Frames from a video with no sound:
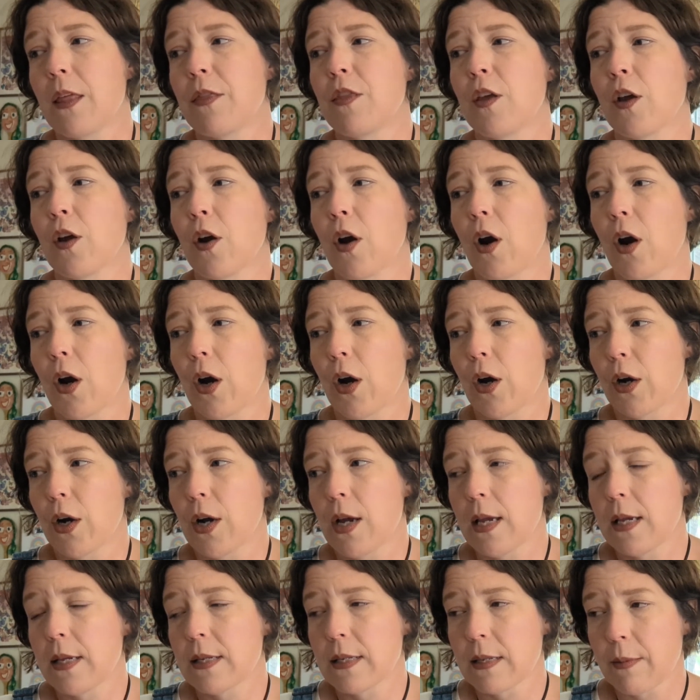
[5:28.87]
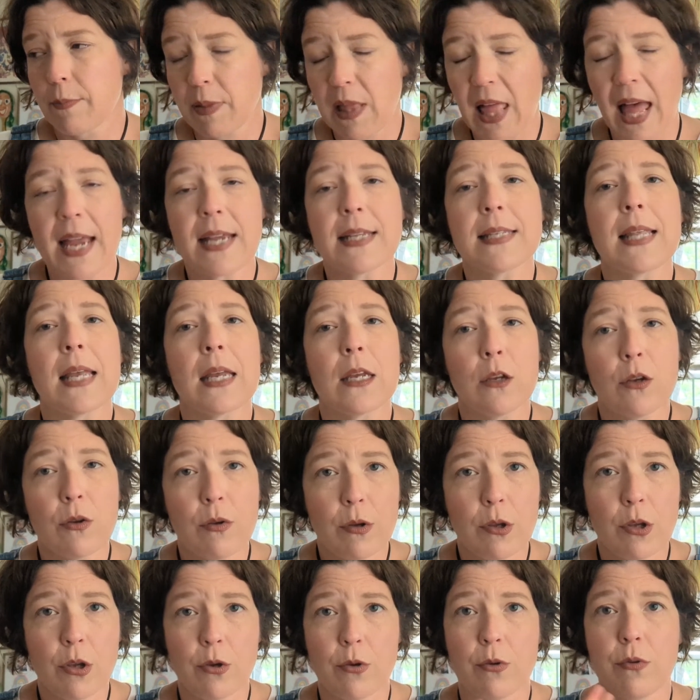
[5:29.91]
are supplies that you
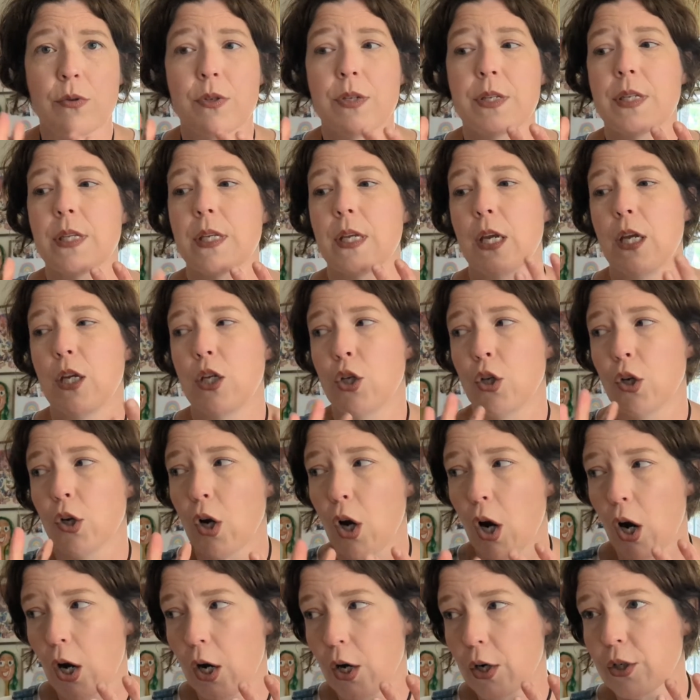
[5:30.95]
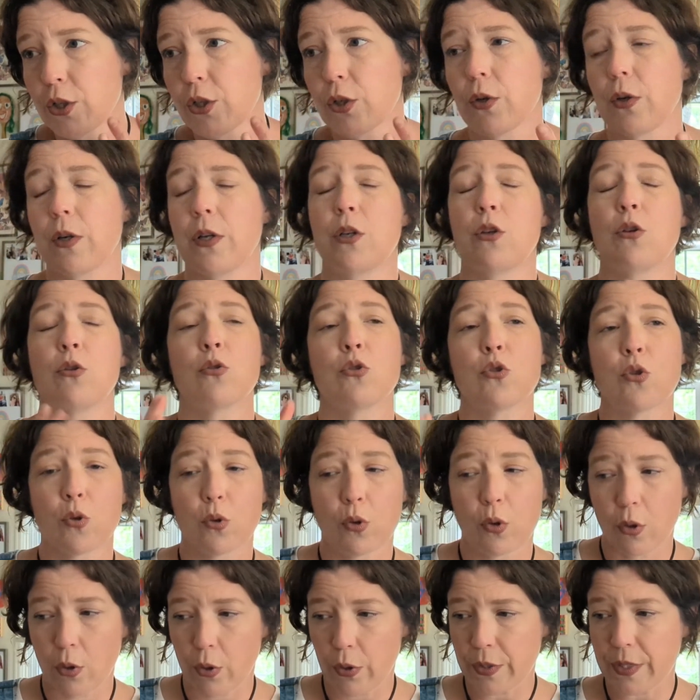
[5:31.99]
use in your art or in your
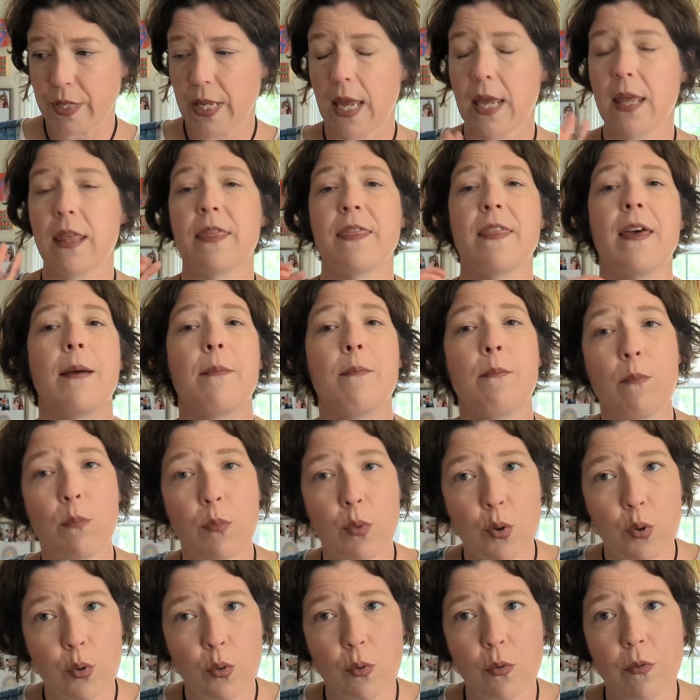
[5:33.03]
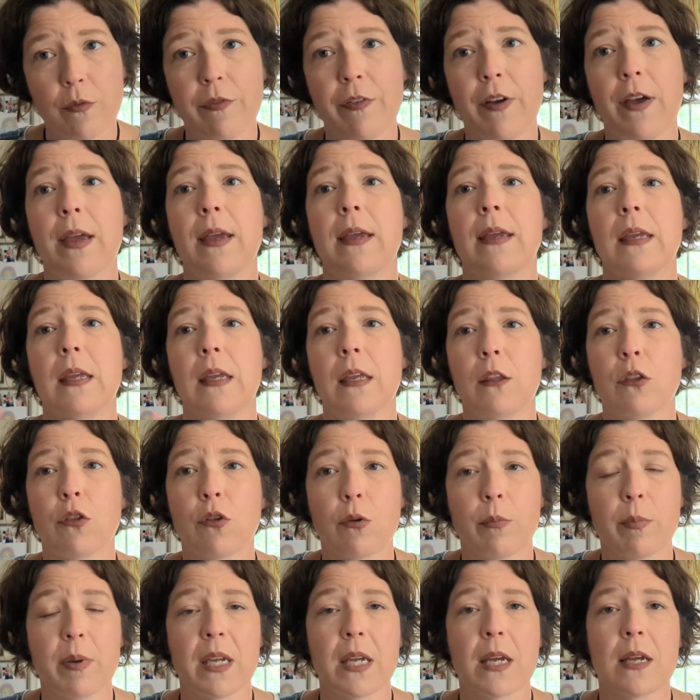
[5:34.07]
journals that move
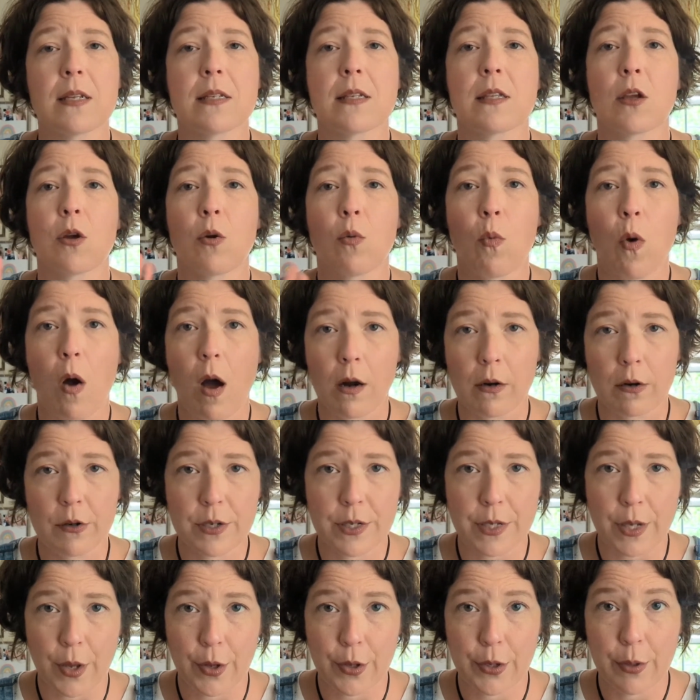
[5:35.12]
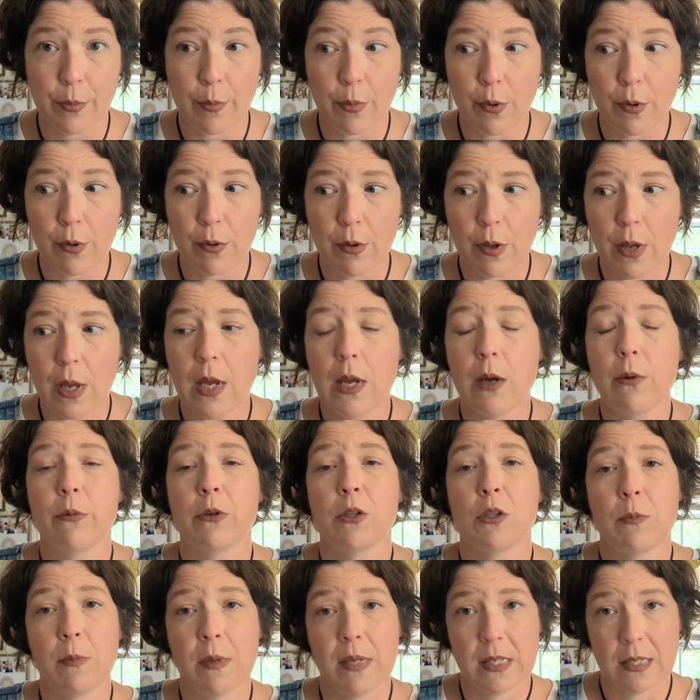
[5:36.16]
either because they're water soluble,
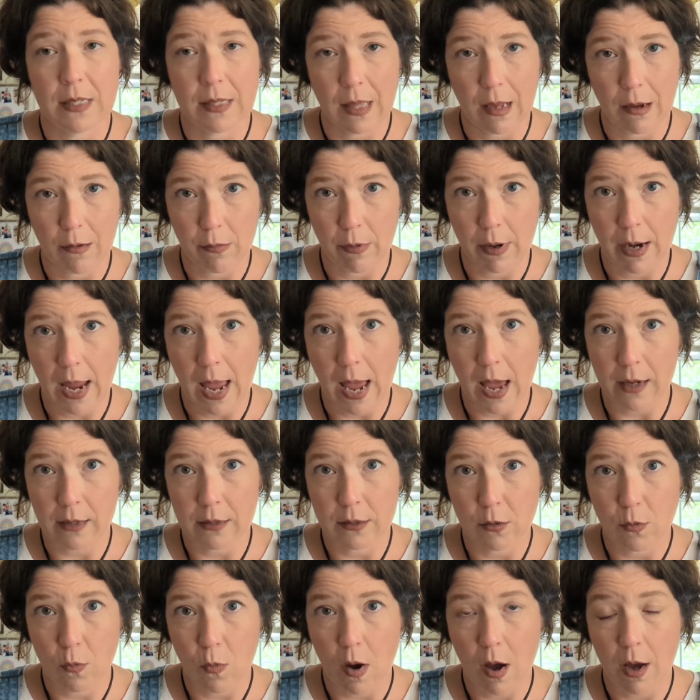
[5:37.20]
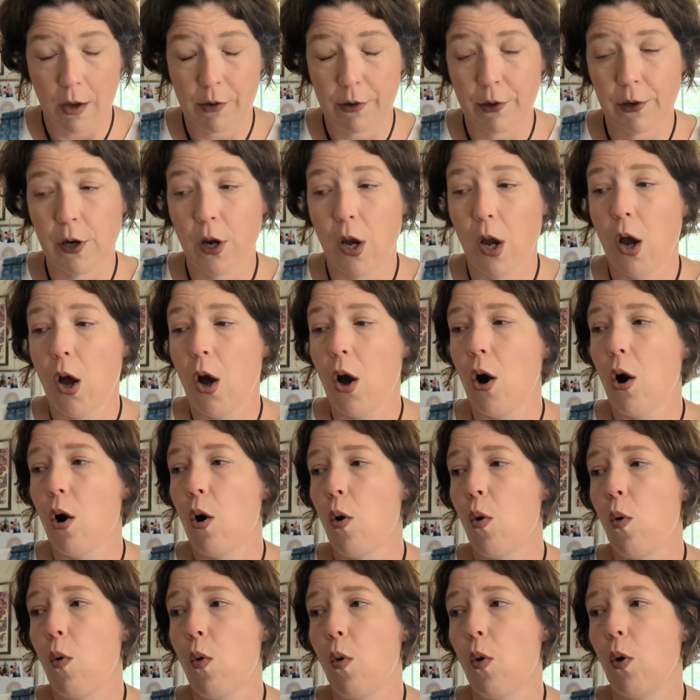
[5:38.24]
which means they react to water,
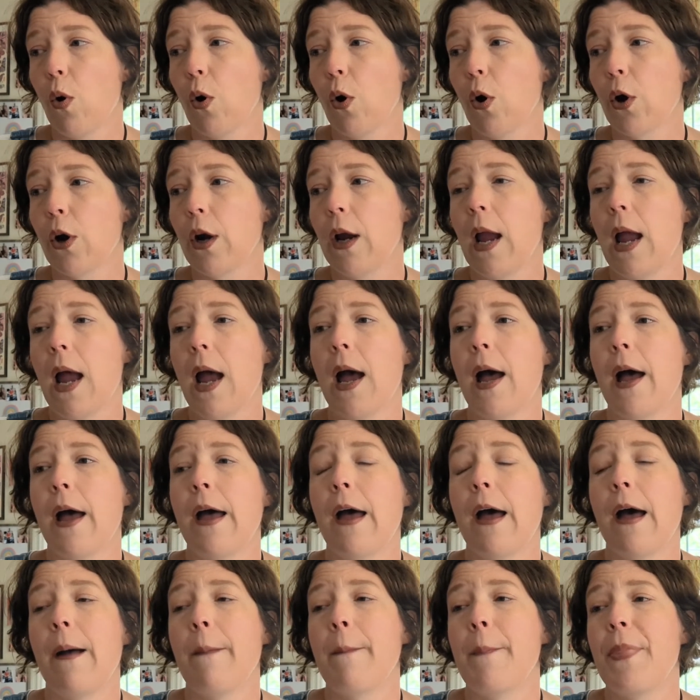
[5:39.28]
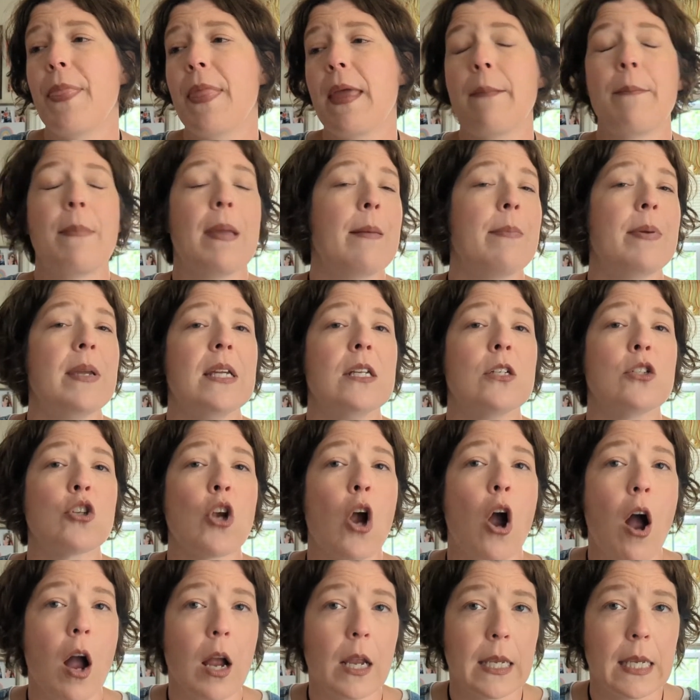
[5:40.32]
or they may be
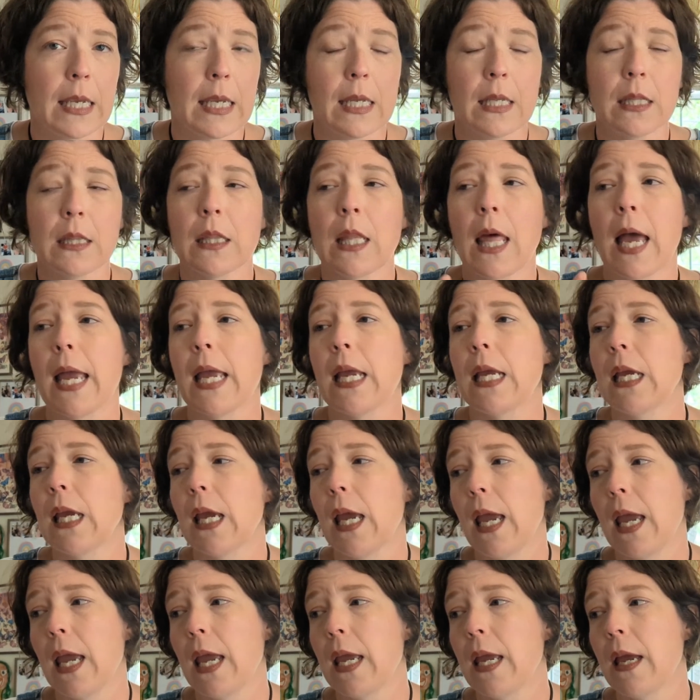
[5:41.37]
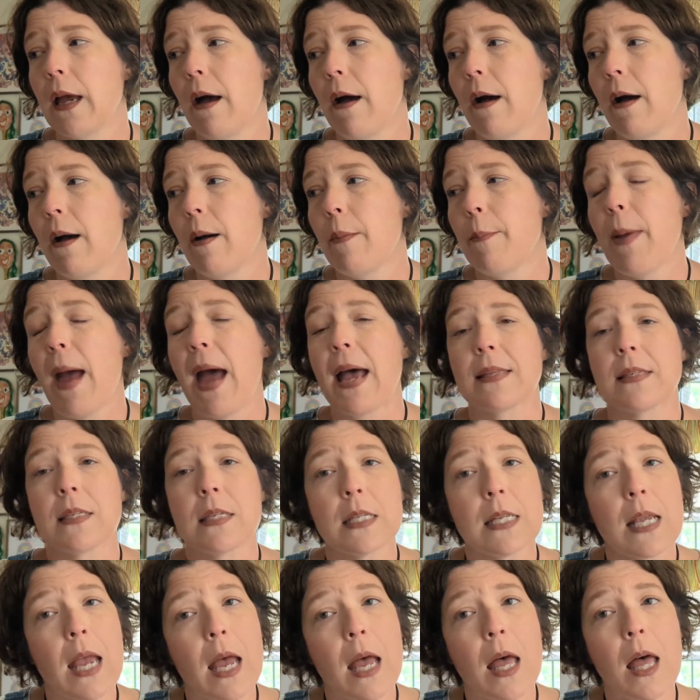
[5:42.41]
chalky, like a
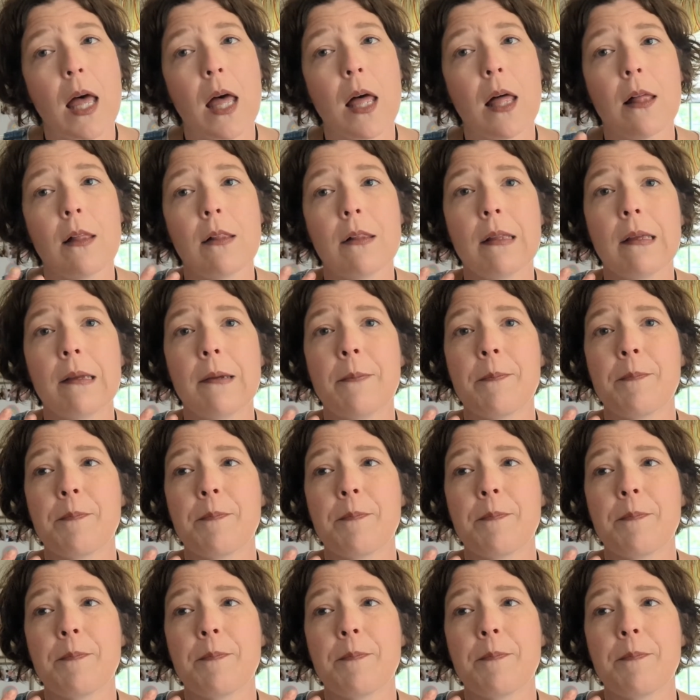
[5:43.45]
pastel,